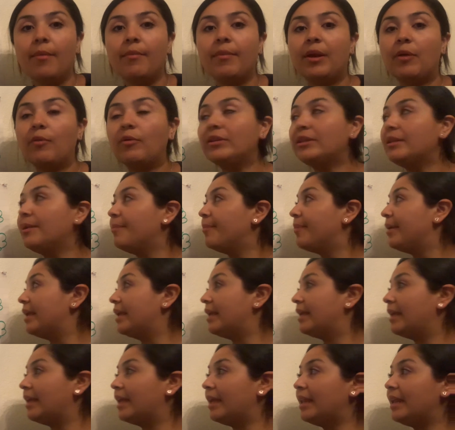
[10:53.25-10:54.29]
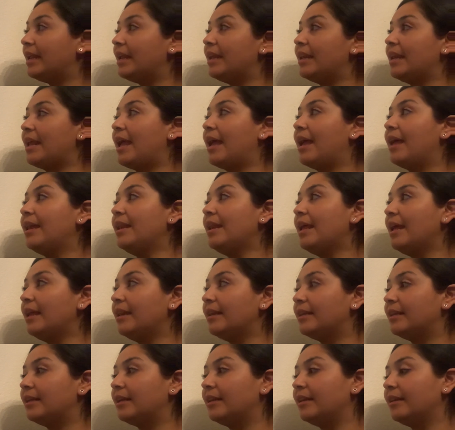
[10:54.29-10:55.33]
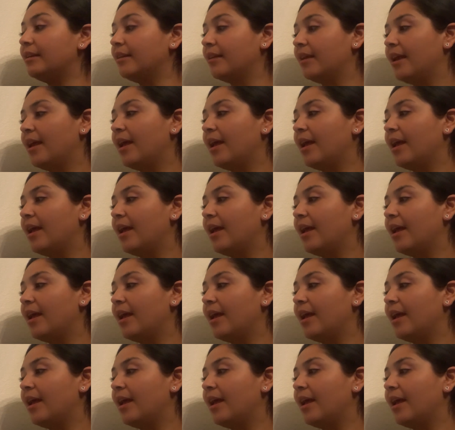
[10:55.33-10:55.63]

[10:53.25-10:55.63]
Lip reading: but I want the beginning and ending.